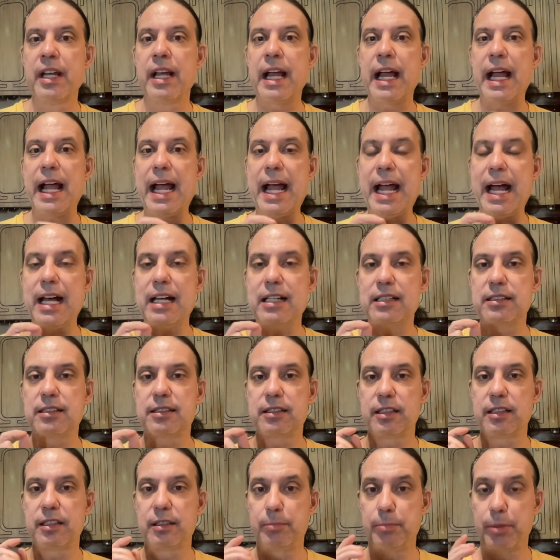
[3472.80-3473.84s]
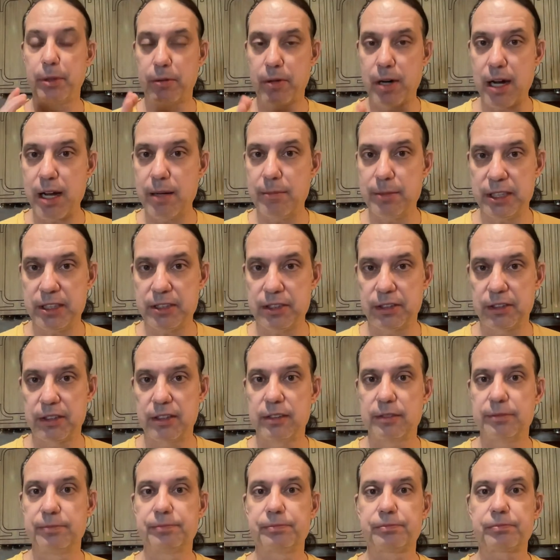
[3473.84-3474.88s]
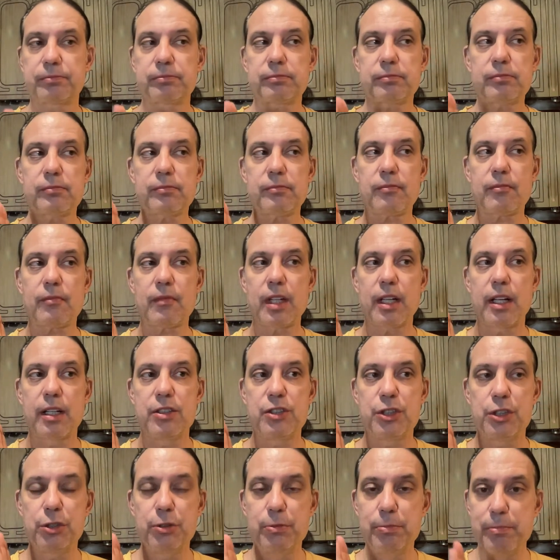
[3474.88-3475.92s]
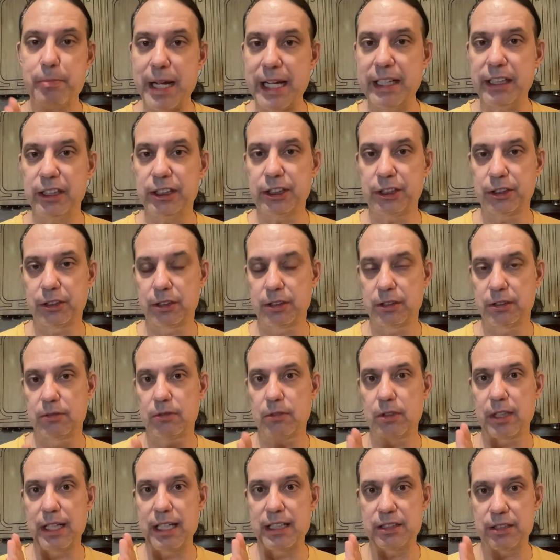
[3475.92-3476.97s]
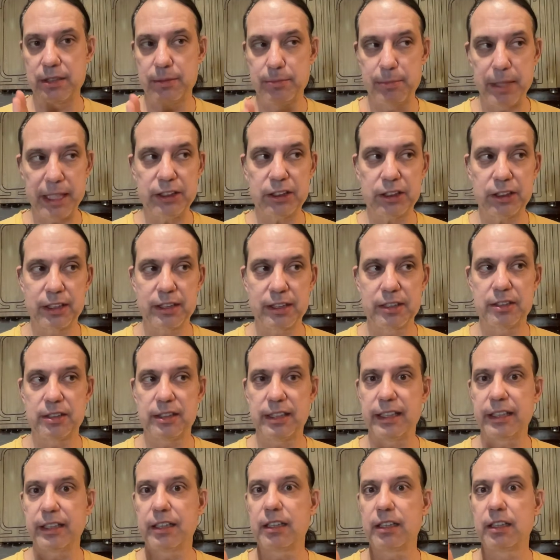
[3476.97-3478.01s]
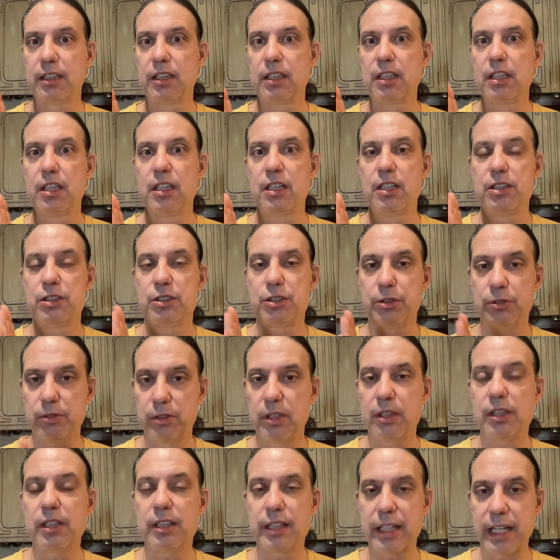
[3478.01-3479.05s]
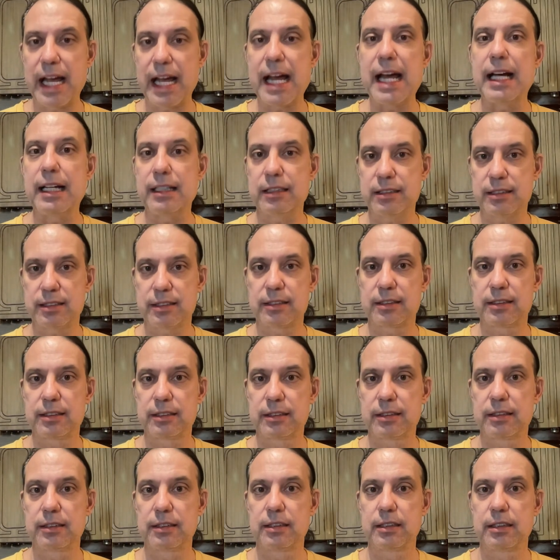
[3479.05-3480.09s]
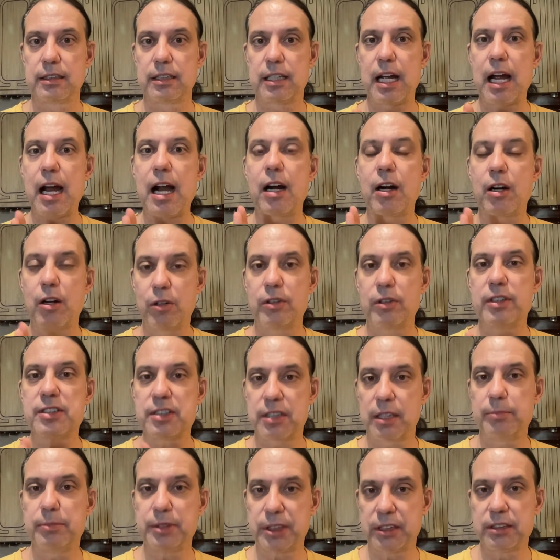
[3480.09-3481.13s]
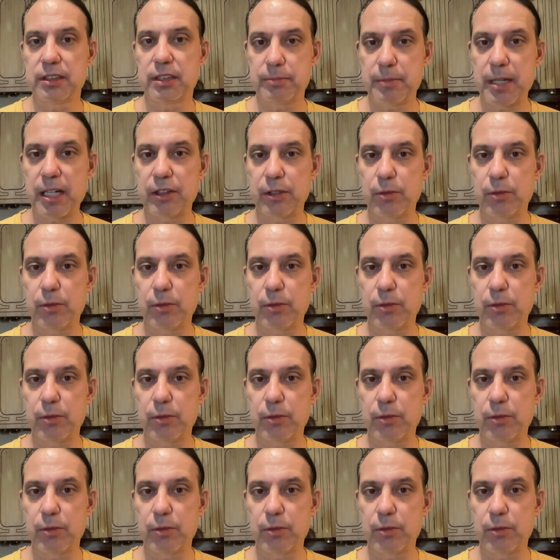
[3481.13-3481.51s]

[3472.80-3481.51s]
as the barometer to measure, or as the measuring stick to look at our own assumptions about the